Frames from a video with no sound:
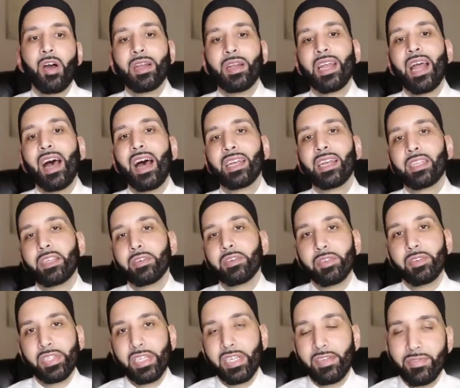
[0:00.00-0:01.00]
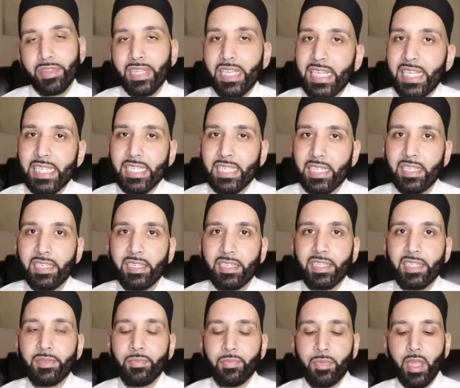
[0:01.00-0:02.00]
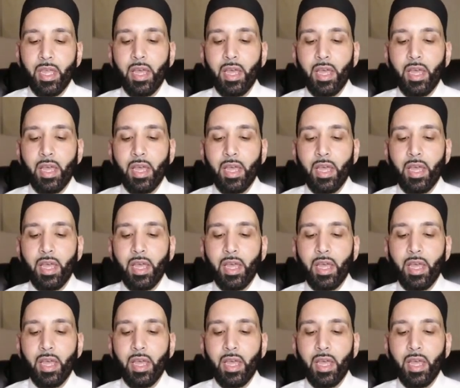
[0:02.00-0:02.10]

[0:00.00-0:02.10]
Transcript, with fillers: are not guilty of these sins,